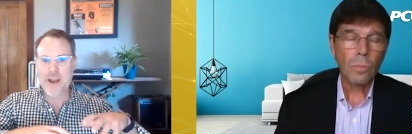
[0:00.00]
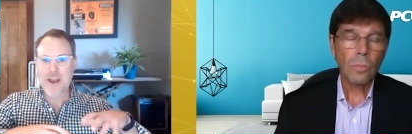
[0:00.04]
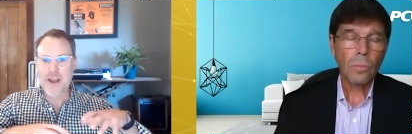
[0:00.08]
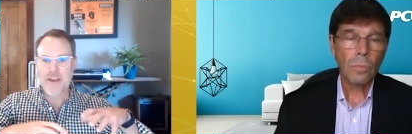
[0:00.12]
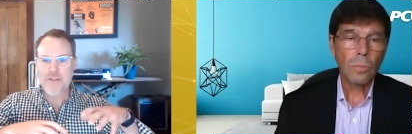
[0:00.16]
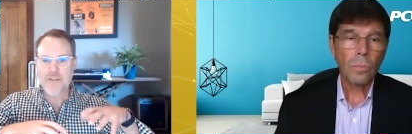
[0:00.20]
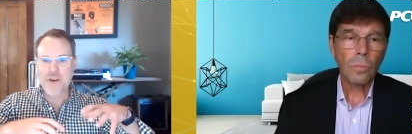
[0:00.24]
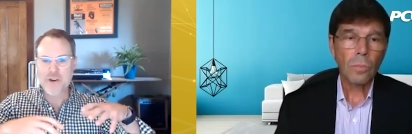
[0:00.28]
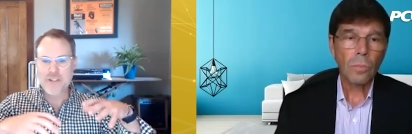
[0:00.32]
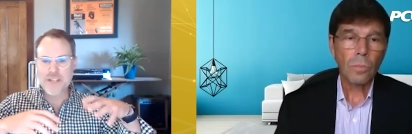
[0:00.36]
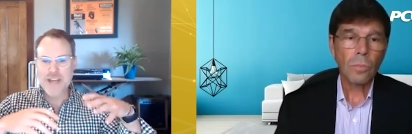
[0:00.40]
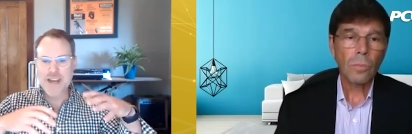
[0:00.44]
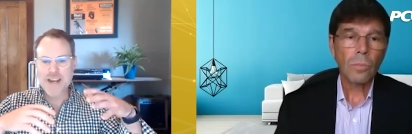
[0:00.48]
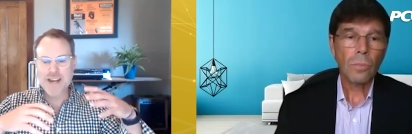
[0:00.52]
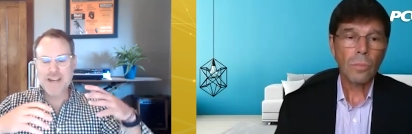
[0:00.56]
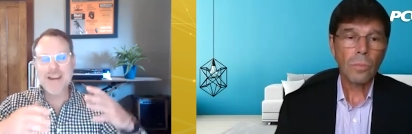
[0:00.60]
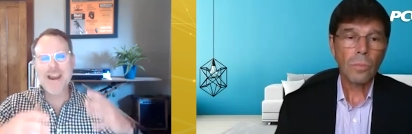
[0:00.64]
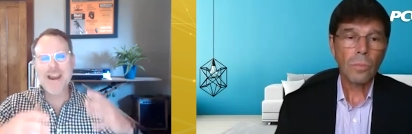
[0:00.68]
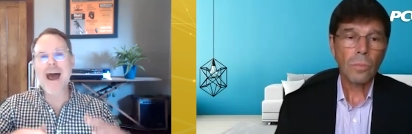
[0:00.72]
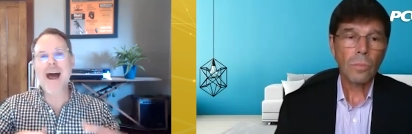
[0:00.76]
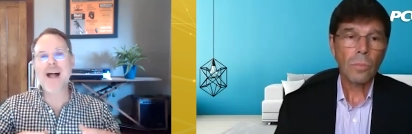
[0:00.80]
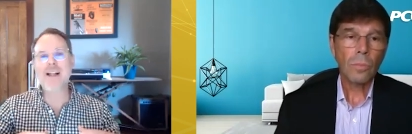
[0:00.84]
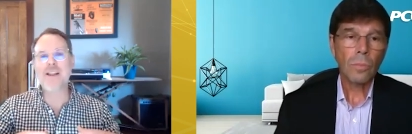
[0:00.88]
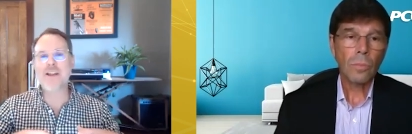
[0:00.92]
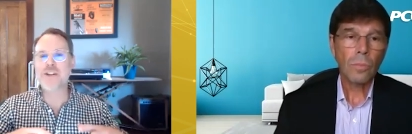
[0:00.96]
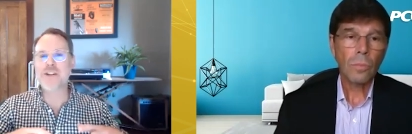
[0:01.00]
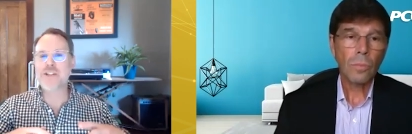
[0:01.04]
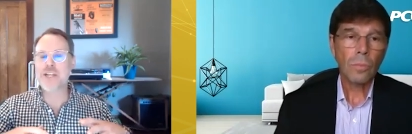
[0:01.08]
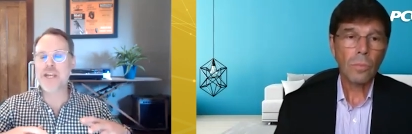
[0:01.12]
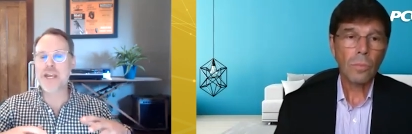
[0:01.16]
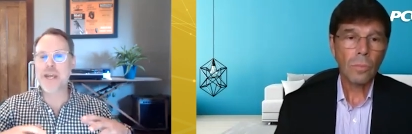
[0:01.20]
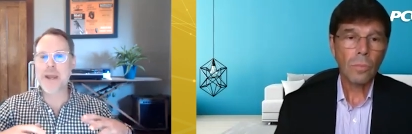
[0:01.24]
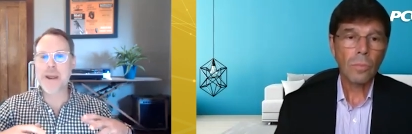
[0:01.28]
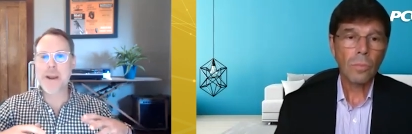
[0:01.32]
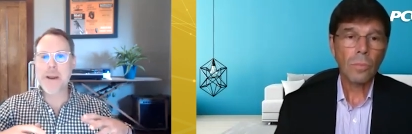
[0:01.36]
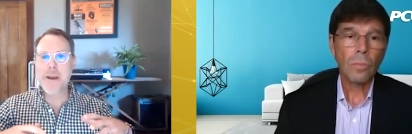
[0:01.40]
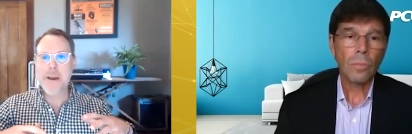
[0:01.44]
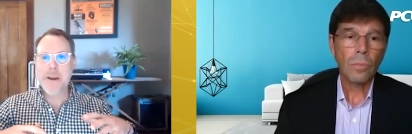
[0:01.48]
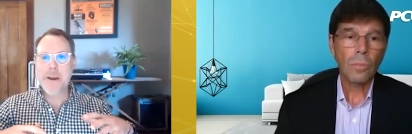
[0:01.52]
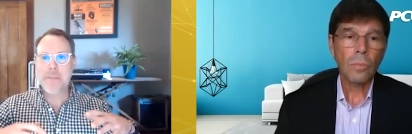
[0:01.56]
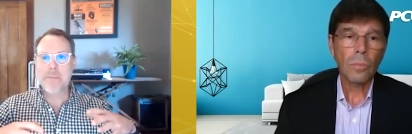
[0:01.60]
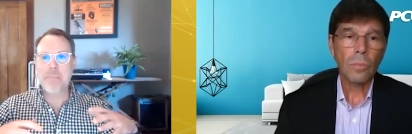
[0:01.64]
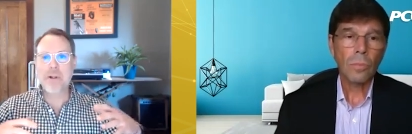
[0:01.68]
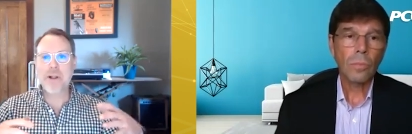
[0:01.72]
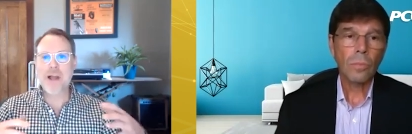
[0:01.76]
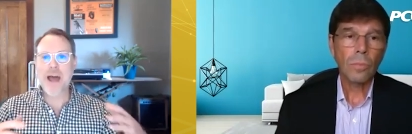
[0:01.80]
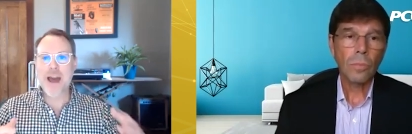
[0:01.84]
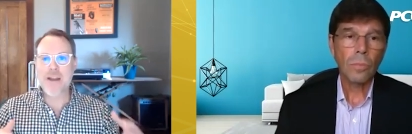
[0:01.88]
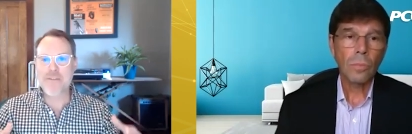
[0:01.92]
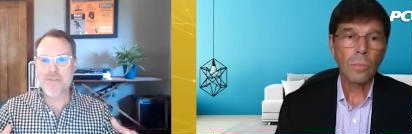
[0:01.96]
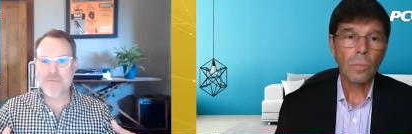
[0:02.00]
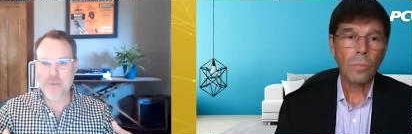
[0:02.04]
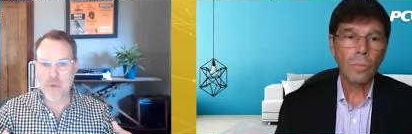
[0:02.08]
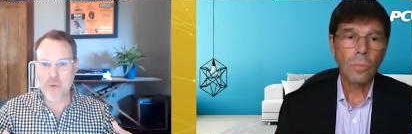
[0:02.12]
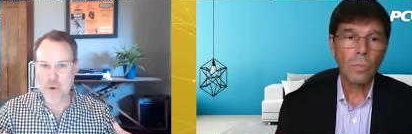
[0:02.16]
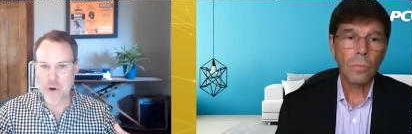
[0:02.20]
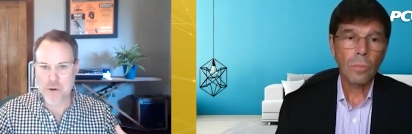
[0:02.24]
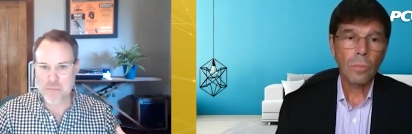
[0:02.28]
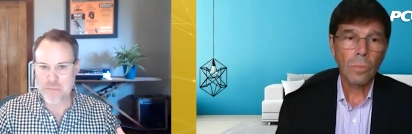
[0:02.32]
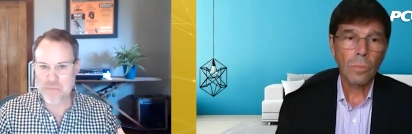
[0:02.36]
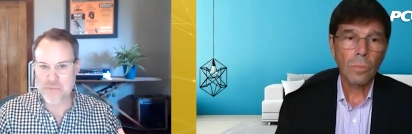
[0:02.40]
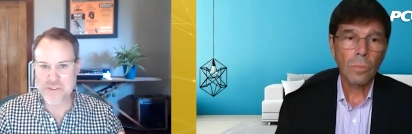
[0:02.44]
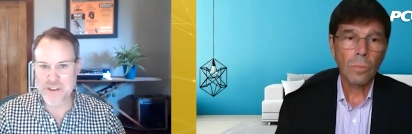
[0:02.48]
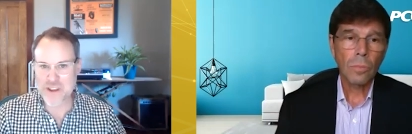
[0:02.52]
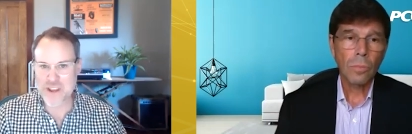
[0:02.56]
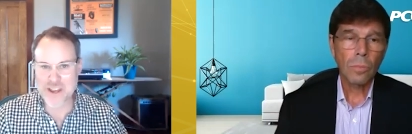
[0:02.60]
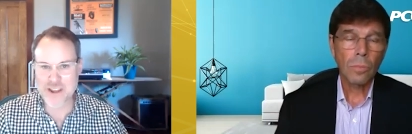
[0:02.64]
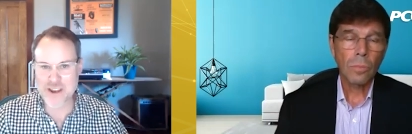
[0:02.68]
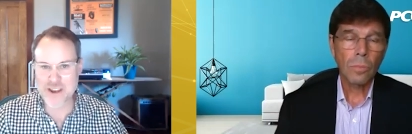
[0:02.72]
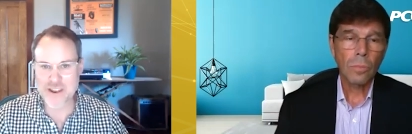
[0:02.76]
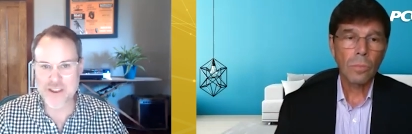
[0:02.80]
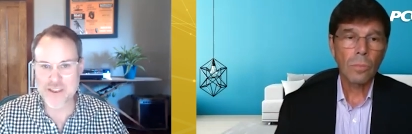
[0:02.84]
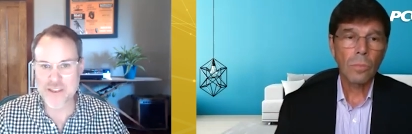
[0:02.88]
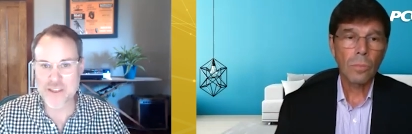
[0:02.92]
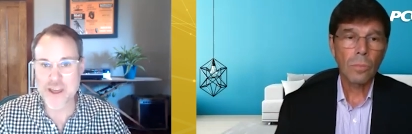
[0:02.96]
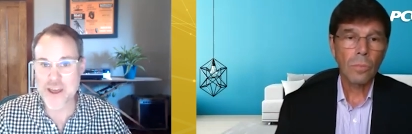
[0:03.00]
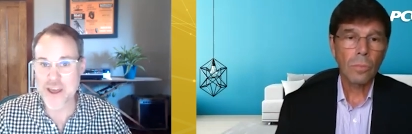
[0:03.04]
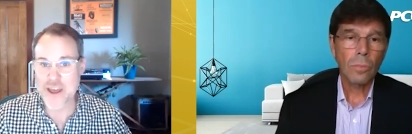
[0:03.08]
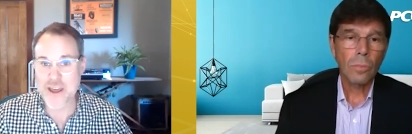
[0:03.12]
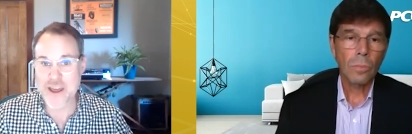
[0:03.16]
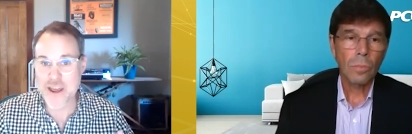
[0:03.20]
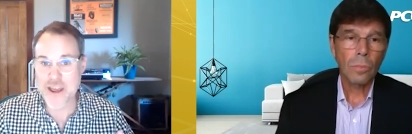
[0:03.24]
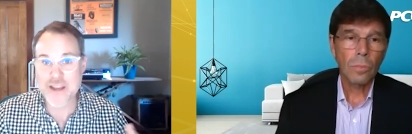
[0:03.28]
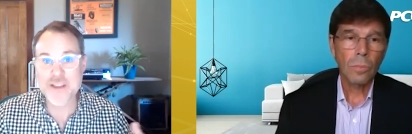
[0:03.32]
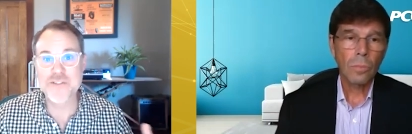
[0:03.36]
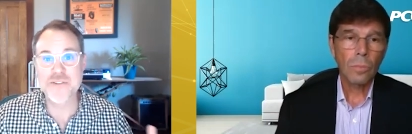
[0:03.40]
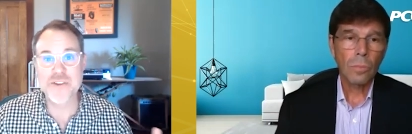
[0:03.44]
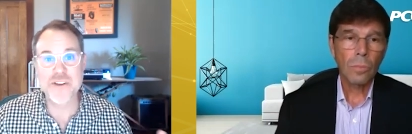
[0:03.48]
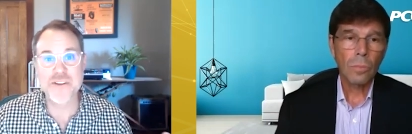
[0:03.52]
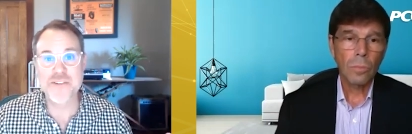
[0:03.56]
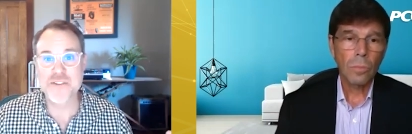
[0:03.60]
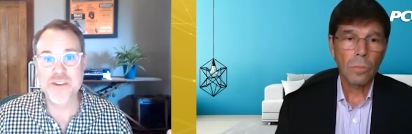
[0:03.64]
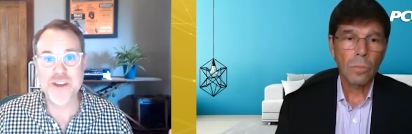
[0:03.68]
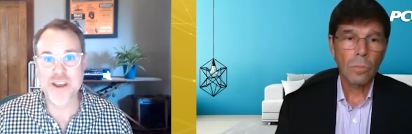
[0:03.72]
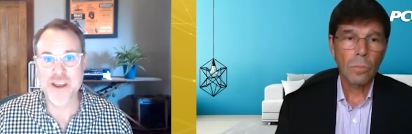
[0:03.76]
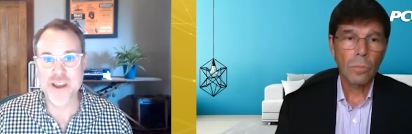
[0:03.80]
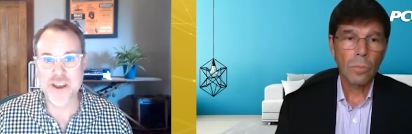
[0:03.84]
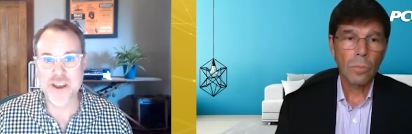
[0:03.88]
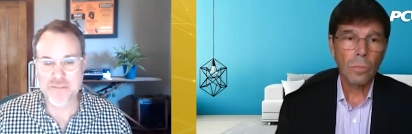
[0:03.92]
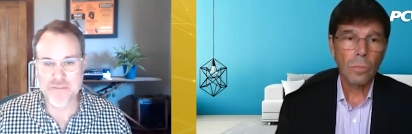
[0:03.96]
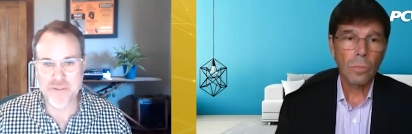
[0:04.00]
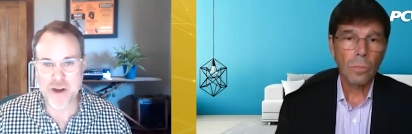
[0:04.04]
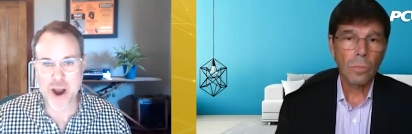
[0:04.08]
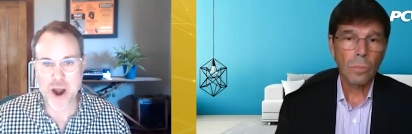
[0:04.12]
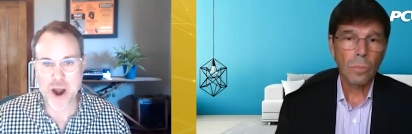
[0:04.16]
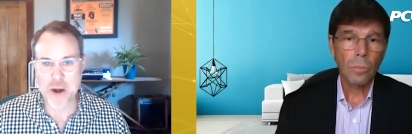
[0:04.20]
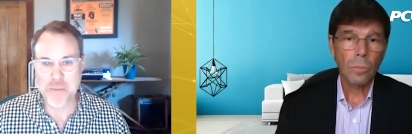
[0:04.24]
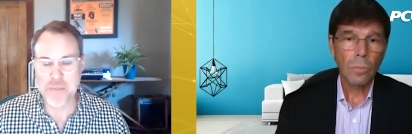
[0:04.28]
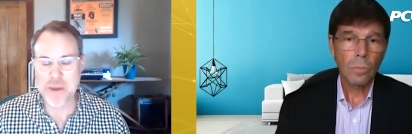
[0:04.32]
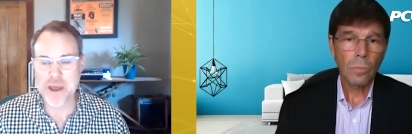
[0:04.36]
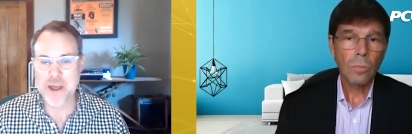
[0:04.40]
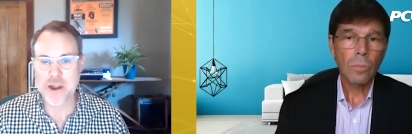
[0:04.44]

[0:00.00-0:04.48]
Speaker 1: their technology platforms in the existing environment,